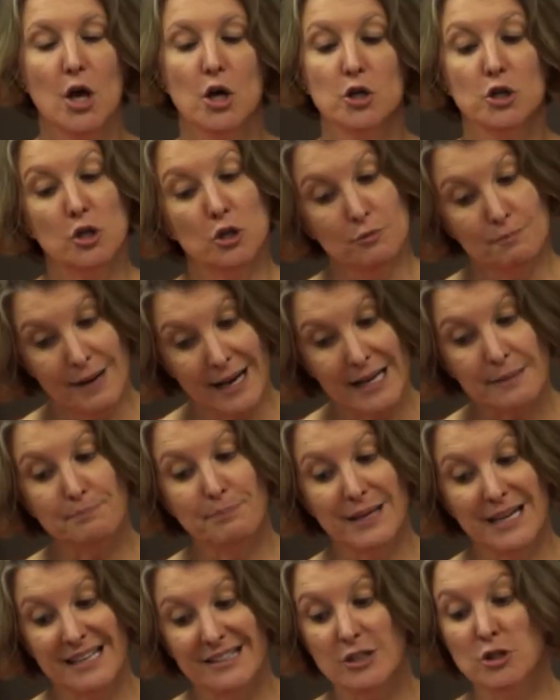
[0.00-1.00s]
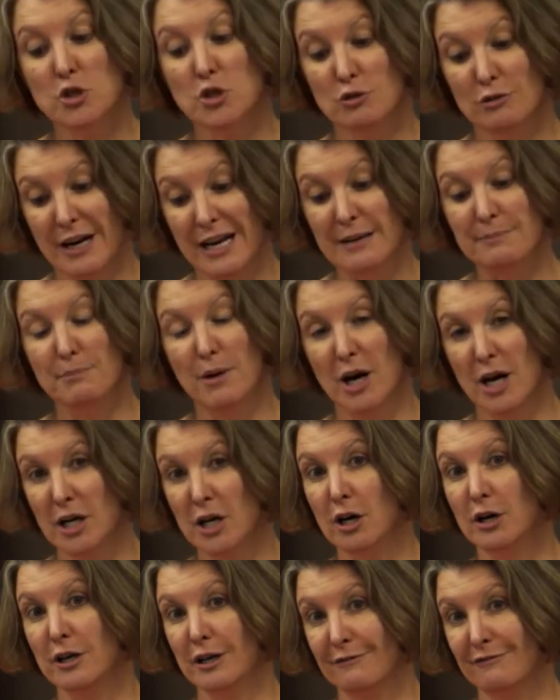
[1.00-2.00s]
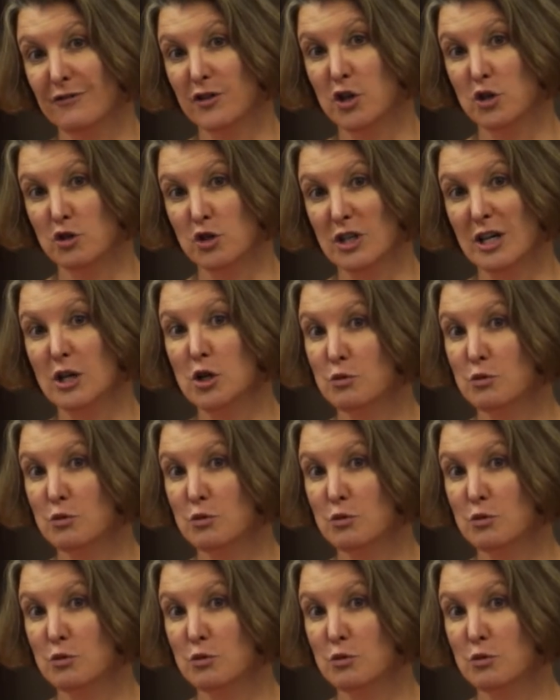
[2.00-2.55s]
you might be in a trademark or confusion.